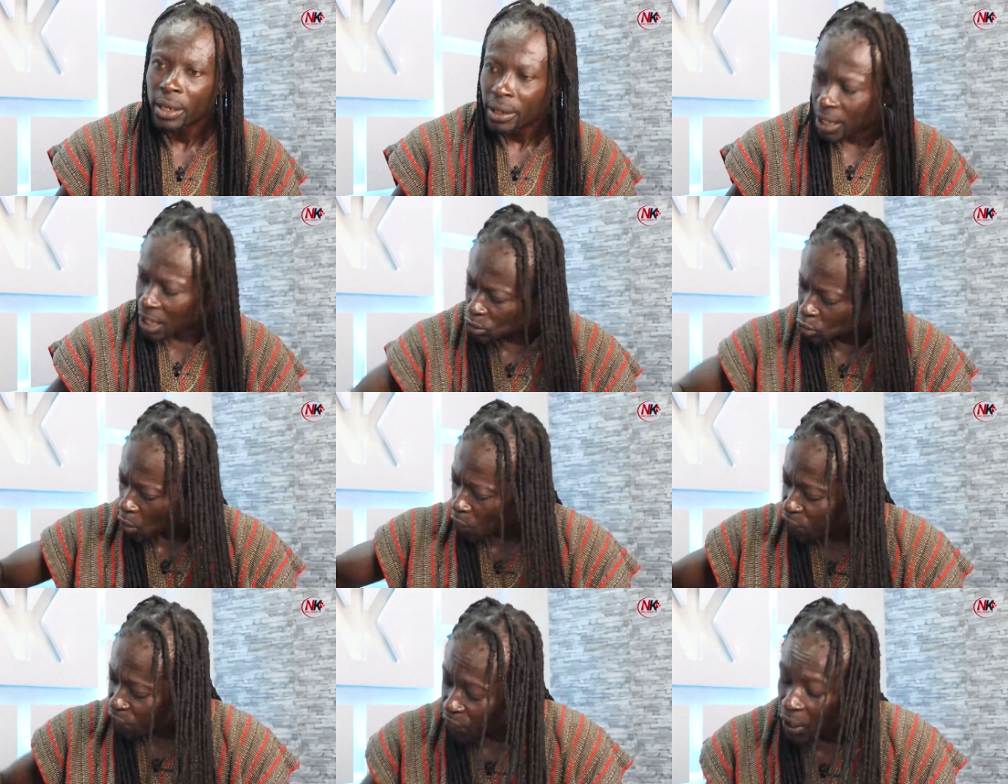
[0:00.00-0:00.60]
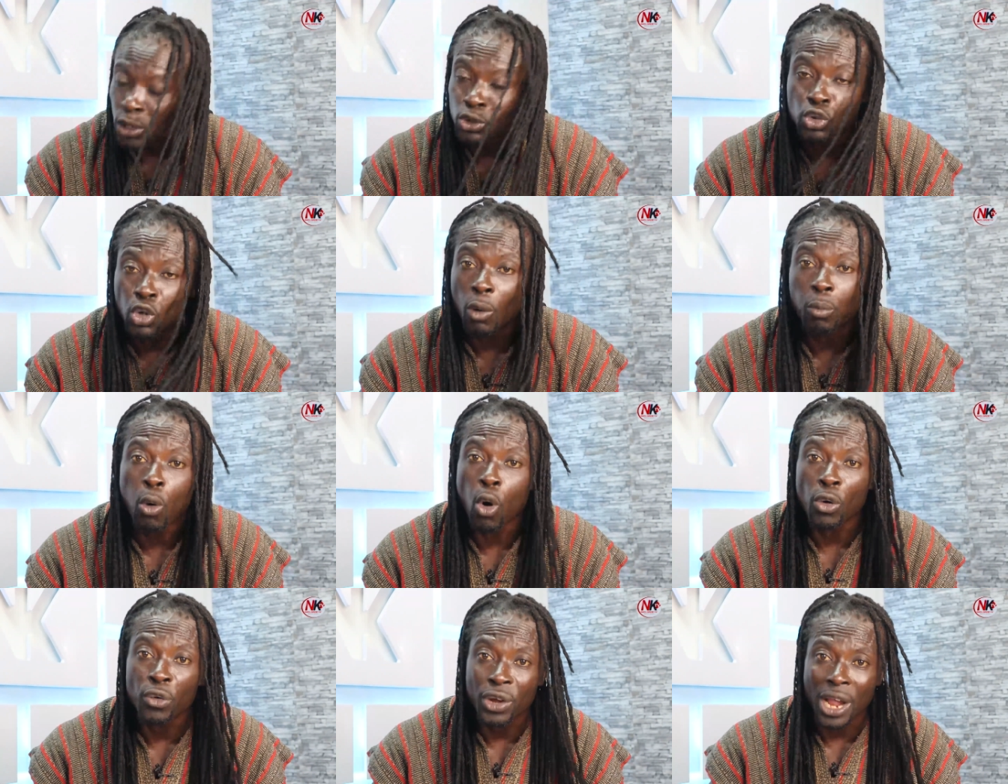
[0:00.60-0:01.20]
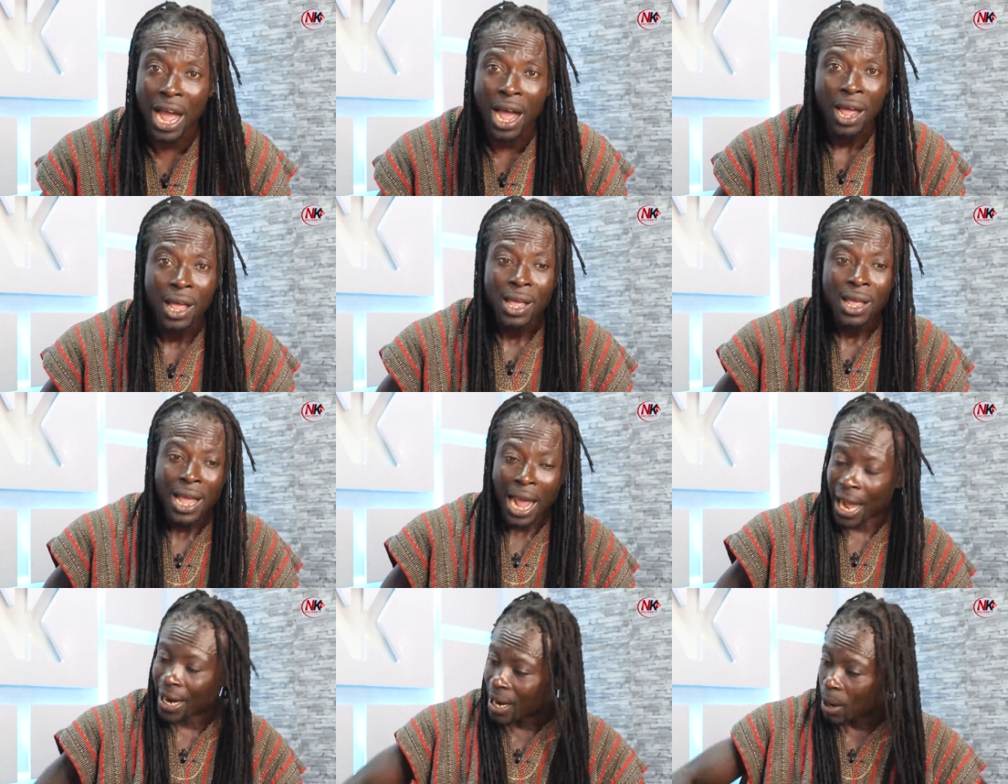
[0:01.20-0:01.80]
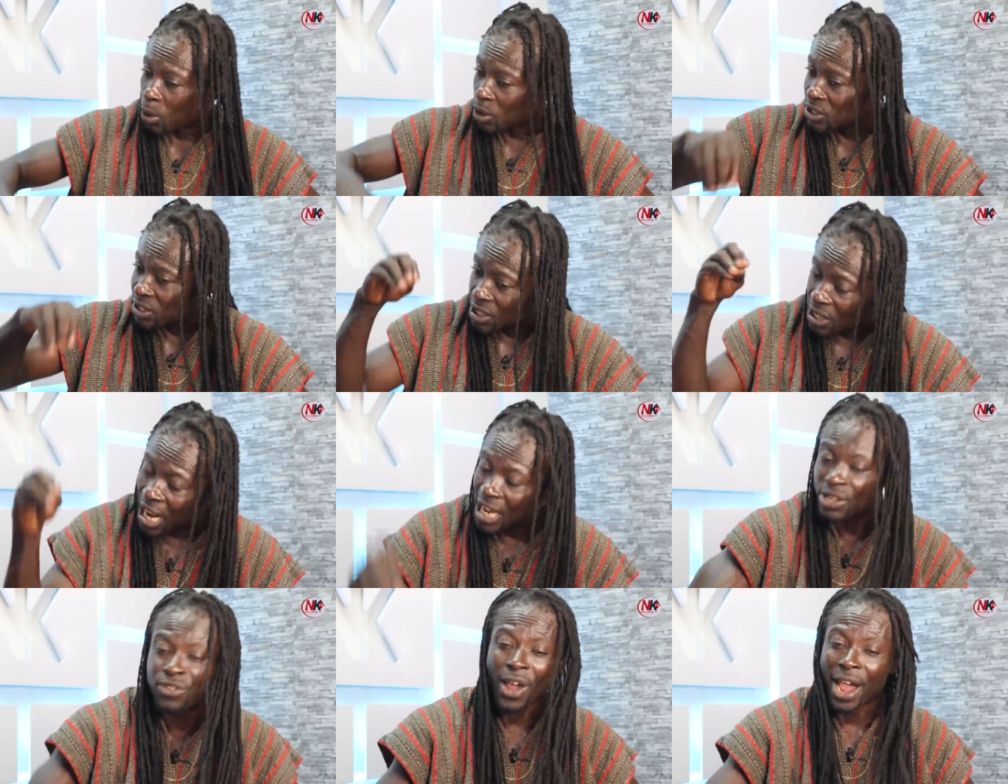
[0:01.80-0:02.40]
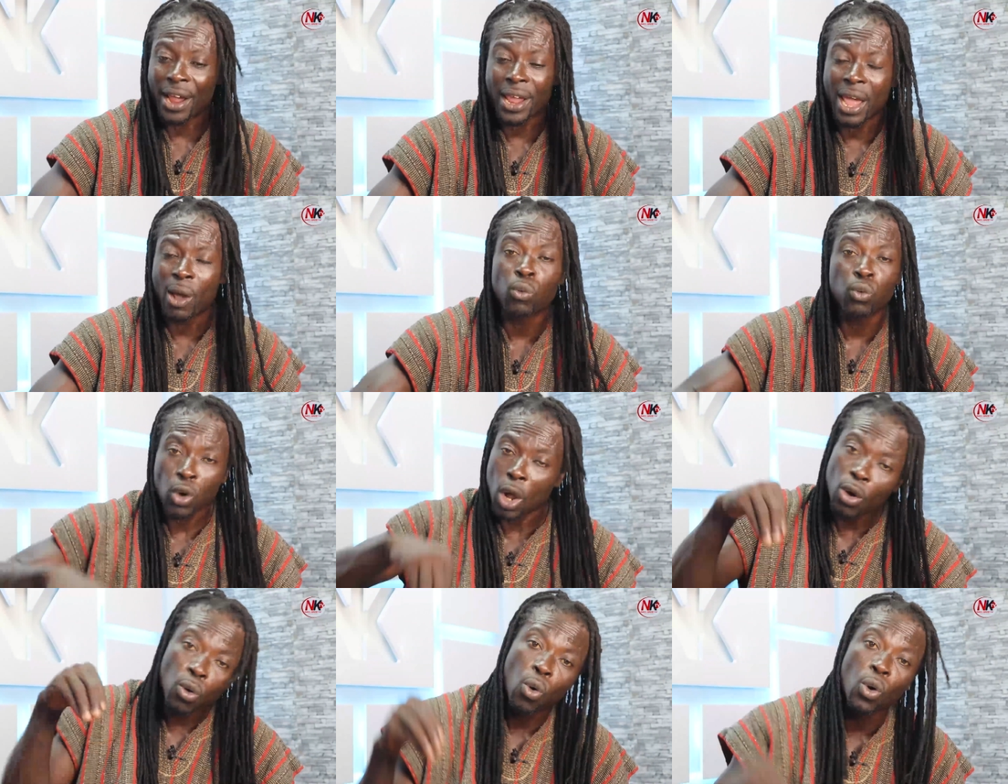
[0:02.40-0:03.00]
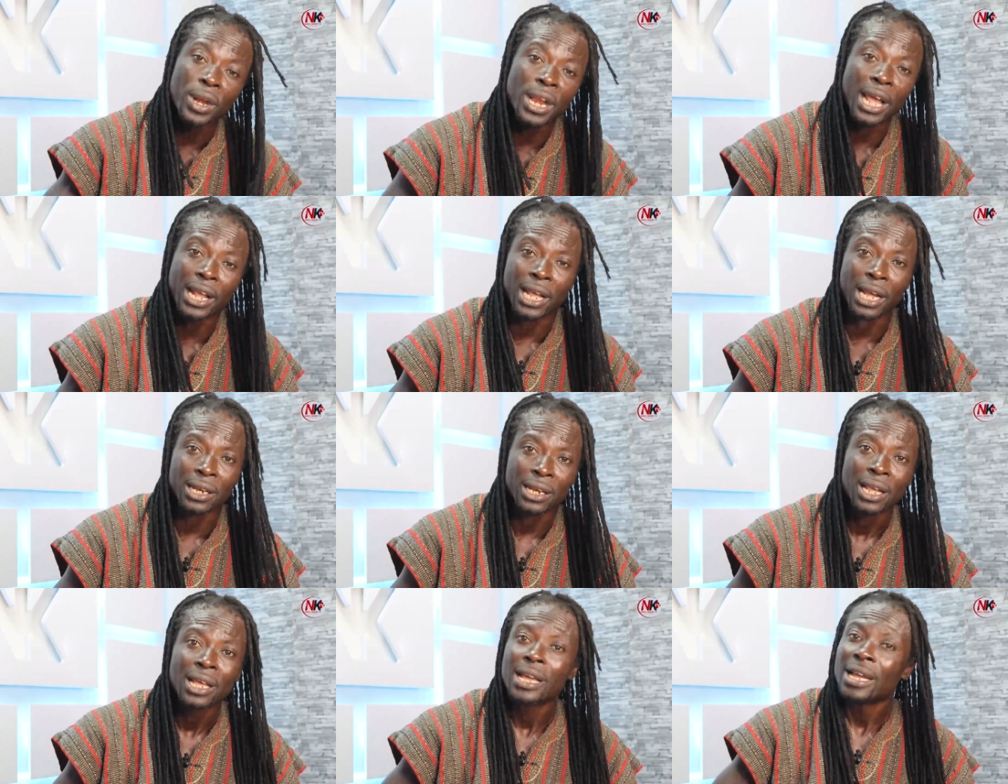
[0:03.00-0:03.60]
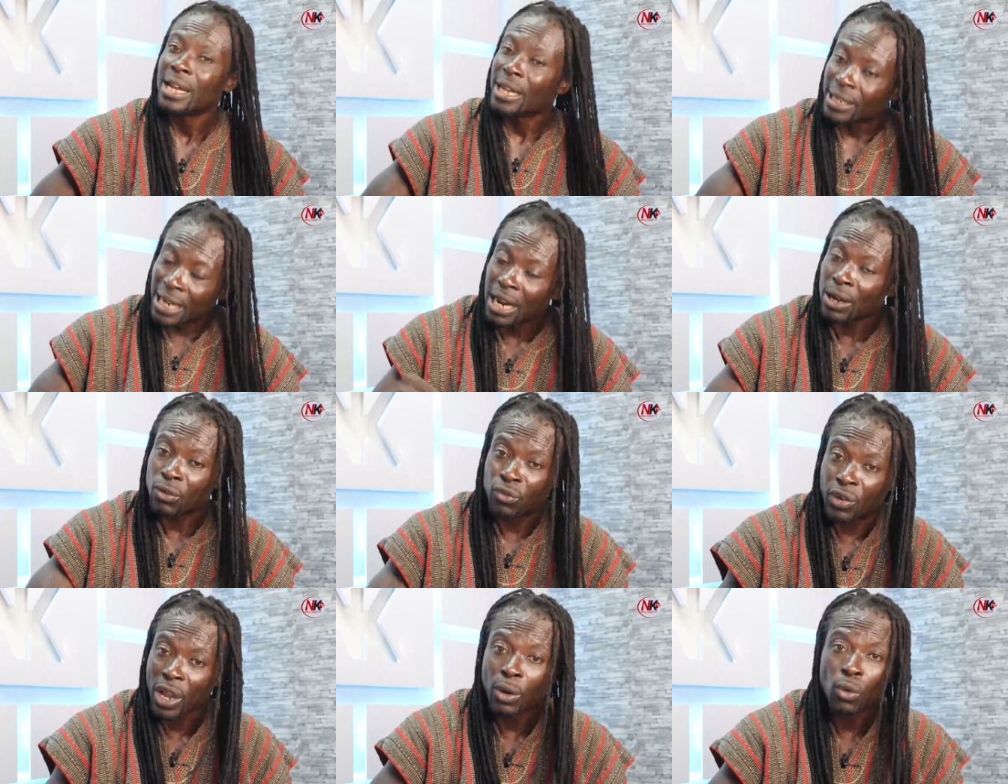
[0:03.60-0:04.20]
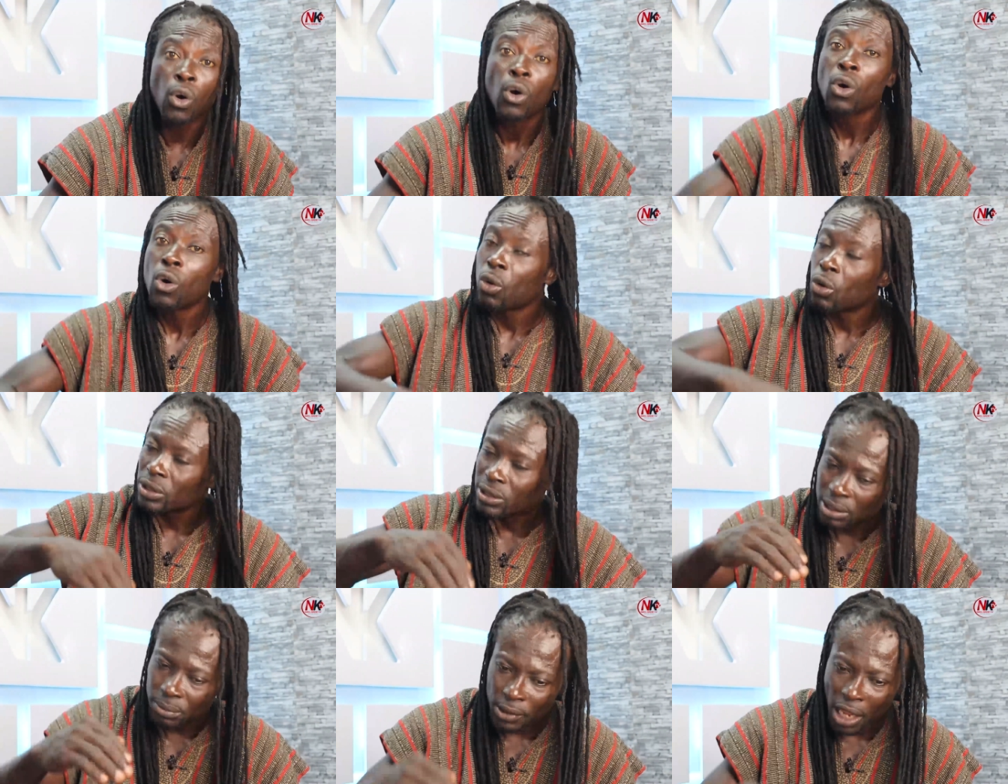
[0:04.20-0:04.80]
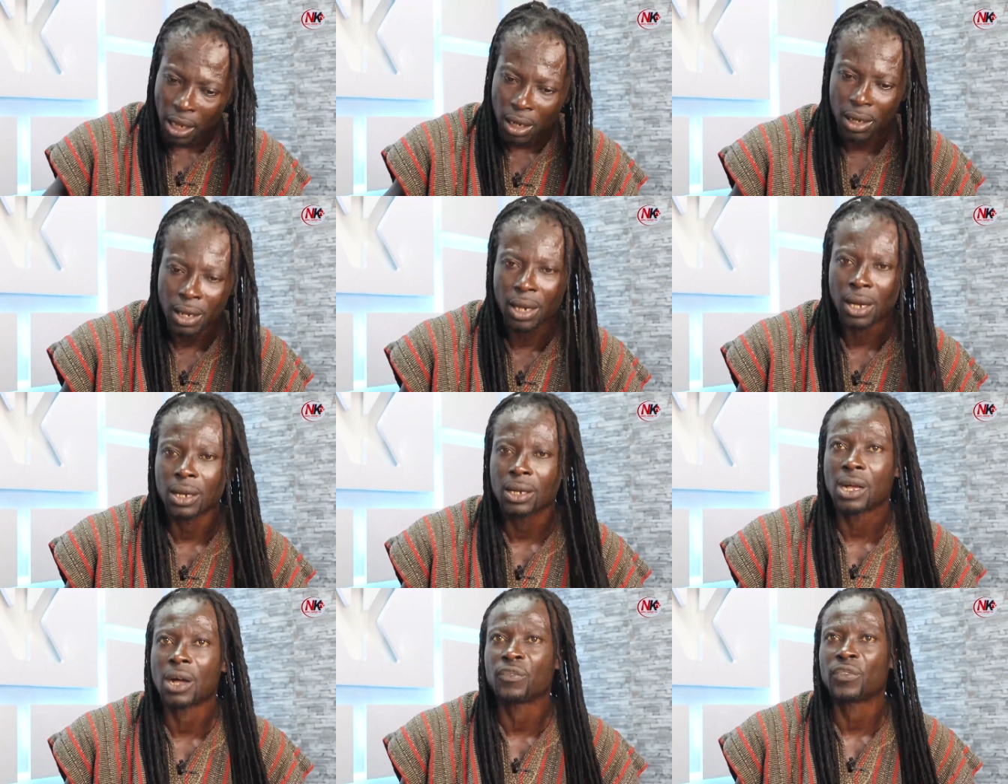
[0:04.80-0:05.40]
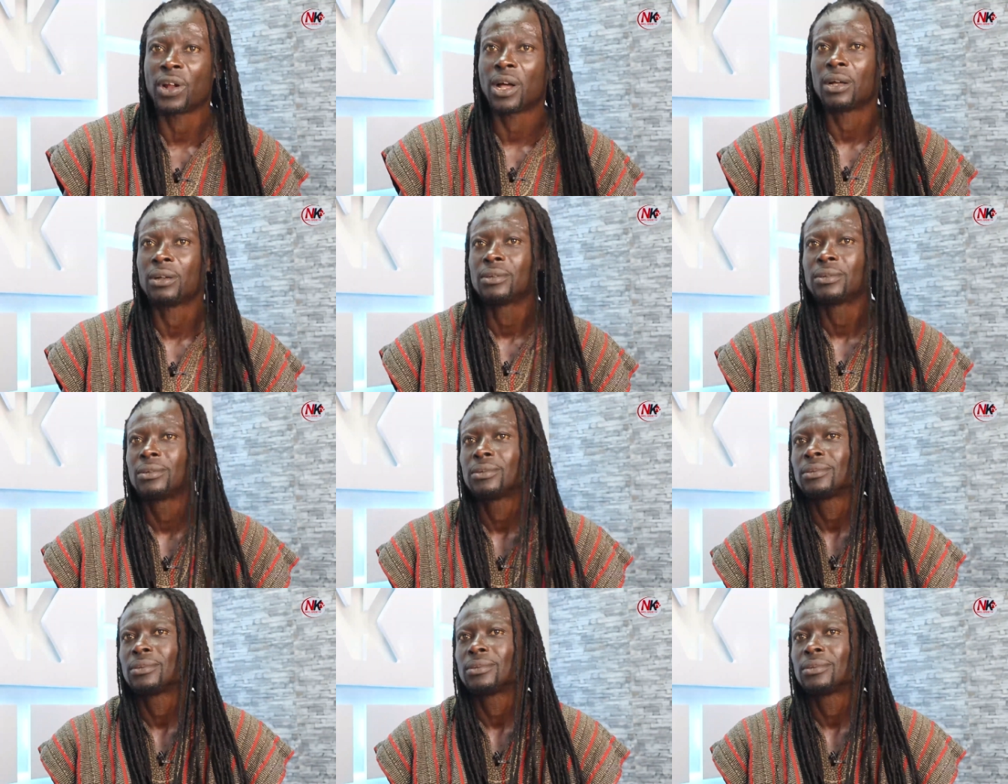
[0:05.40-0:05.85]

That's what French your board, ya, and our thread dryer run who naked. None a channel, Kafla.